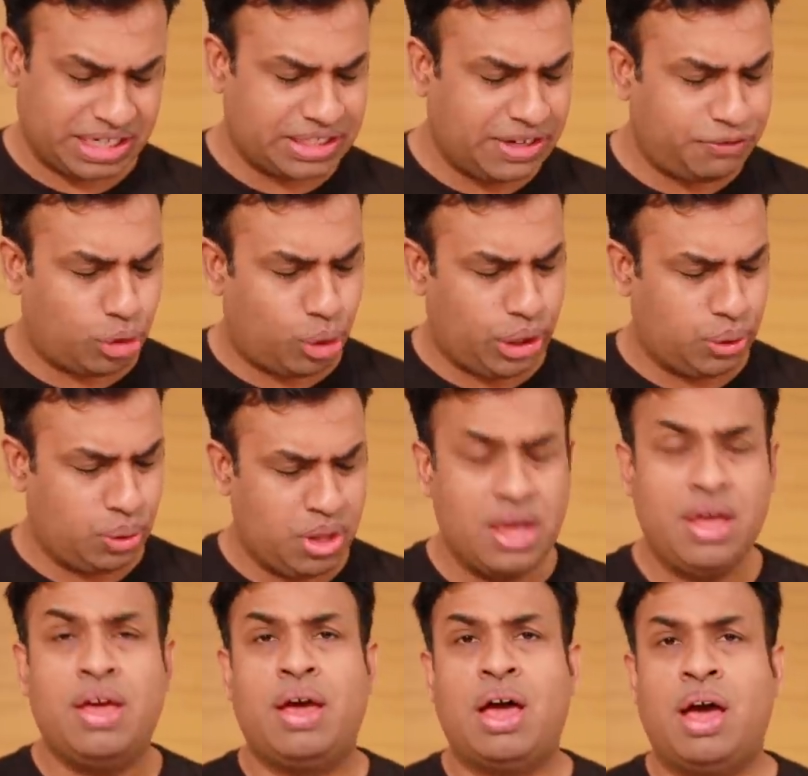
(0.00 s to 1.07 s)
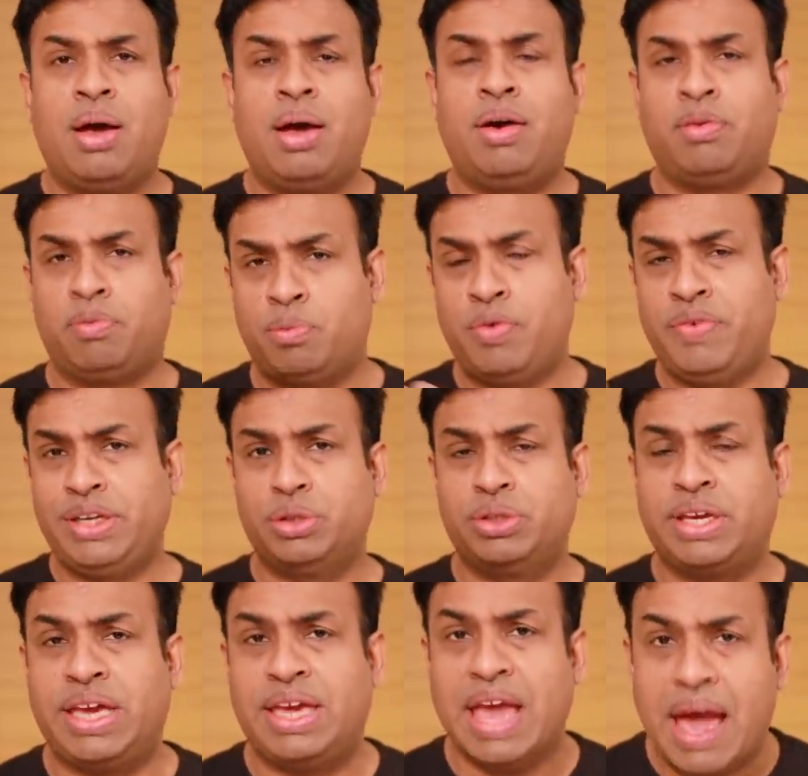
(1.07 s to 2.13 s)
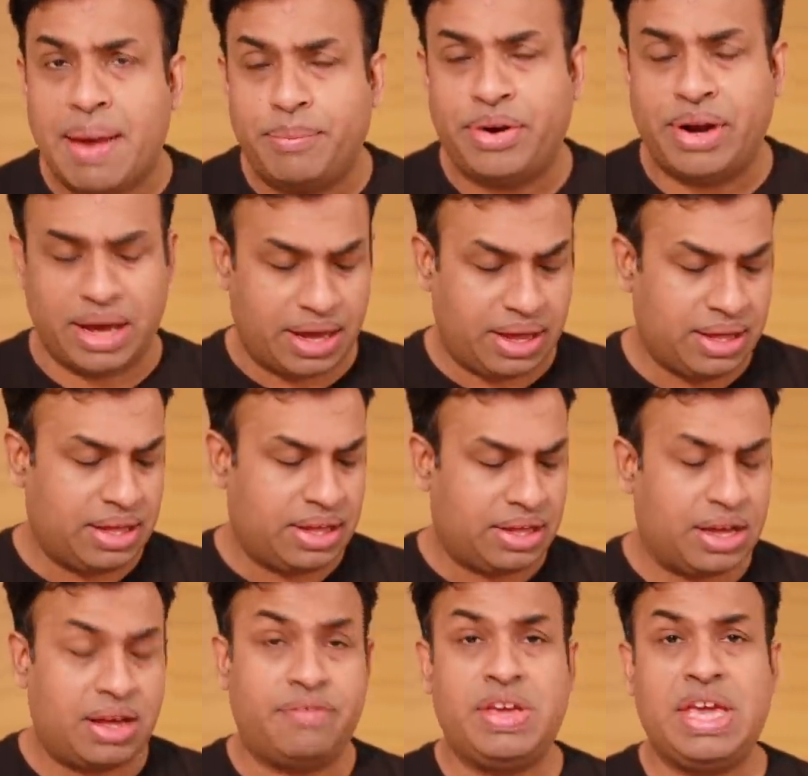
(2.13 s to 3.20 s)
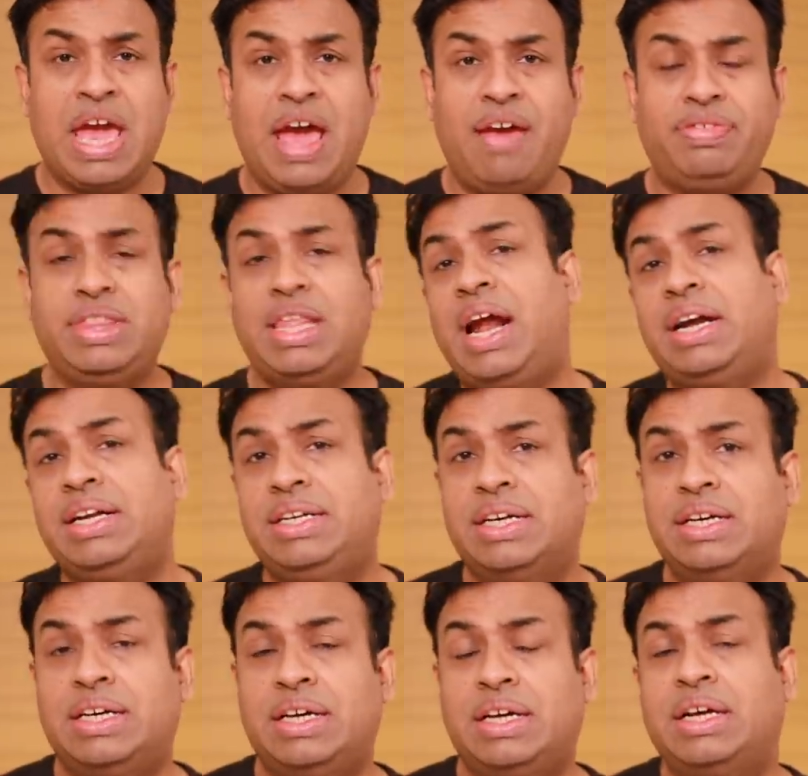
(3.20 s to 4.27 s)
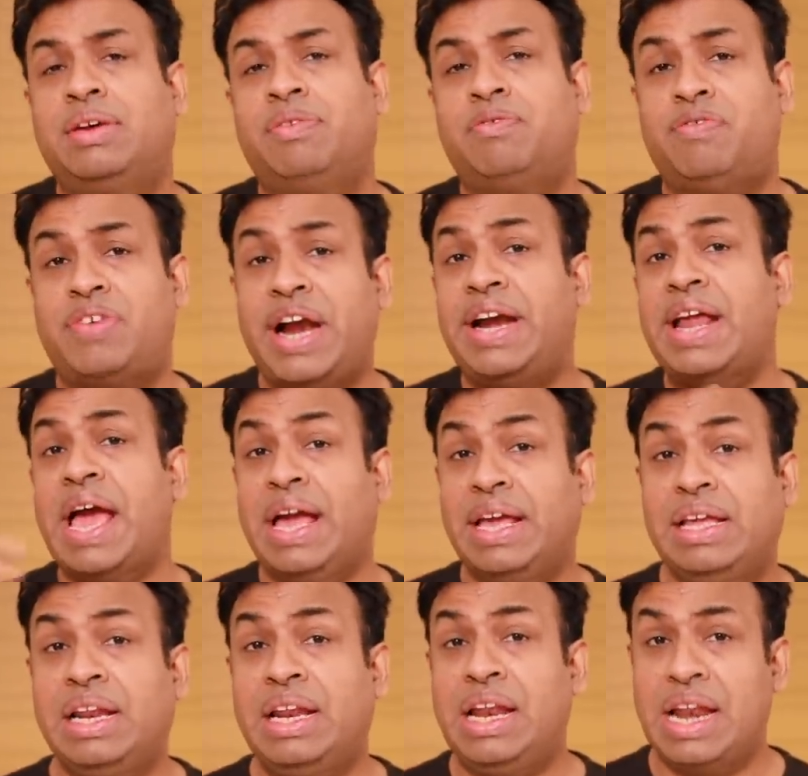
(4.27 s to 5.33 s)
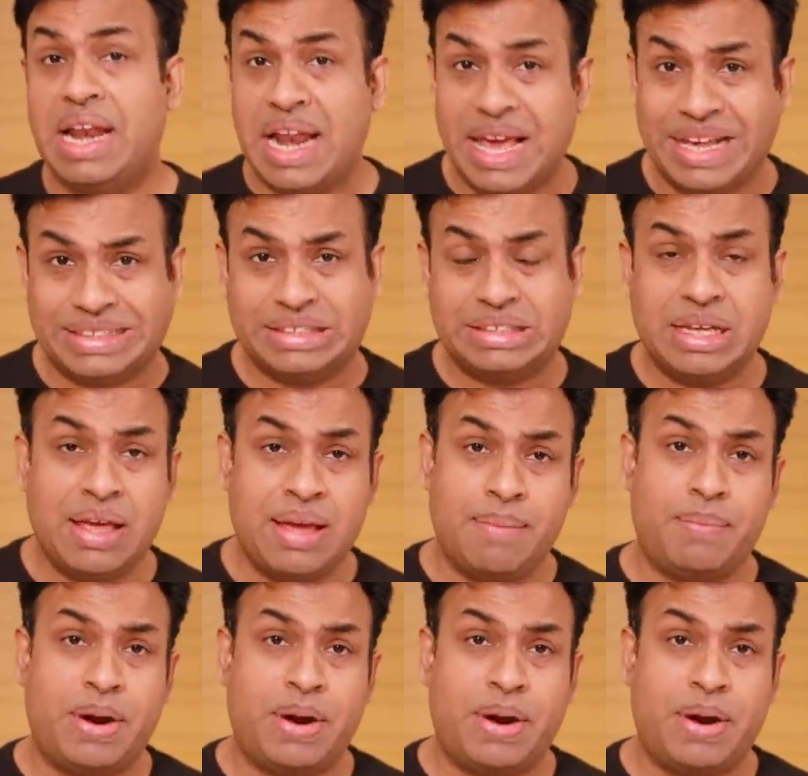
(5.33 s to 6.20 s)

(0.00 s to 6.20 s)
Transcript: As I've told you, uh, moving to the camera, uh, we have that uh, wide angle lens,